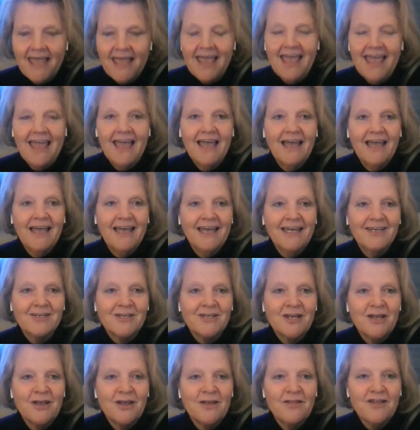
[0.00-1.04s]
And
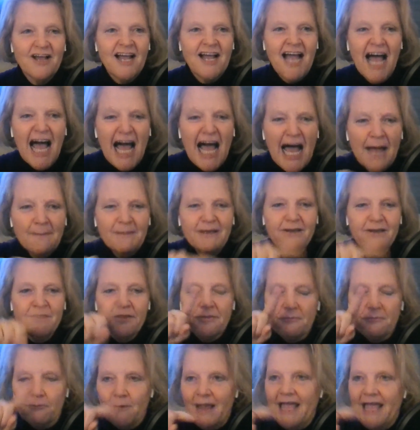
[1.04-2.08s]
the common
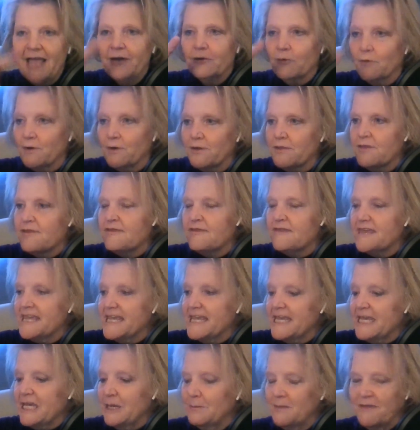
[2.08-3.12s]
thread or
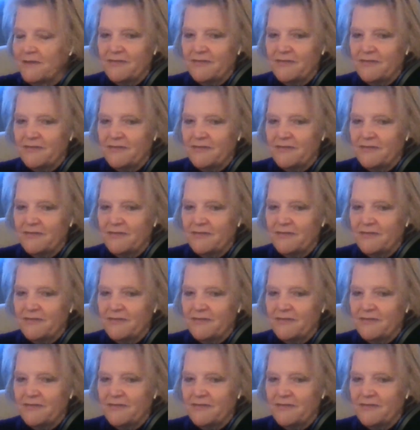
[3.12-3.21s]
theme